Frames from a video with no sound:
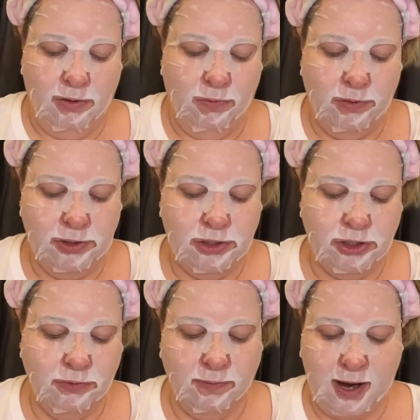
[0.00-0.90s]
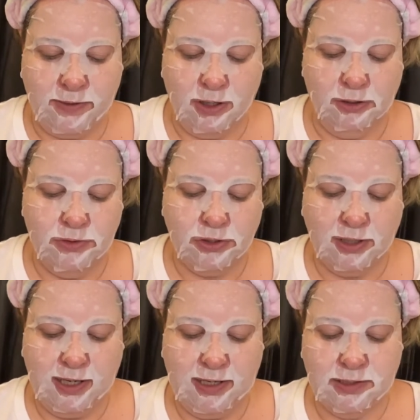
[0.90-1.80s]
Would you rather lose your
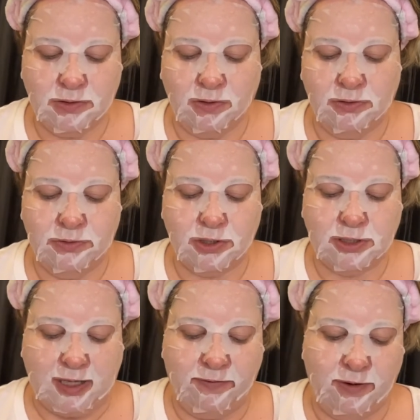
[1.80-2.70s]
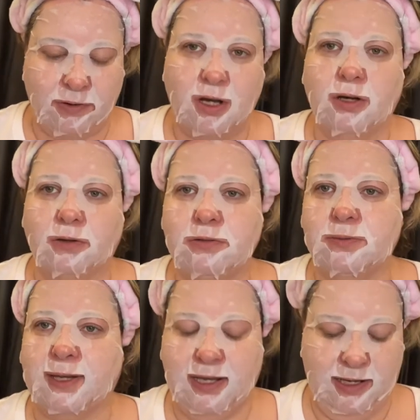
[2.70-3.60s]
keys or lose your cell phone? Oh, lose
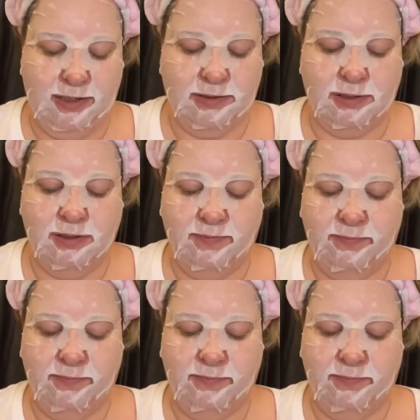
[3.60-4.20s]
my keys.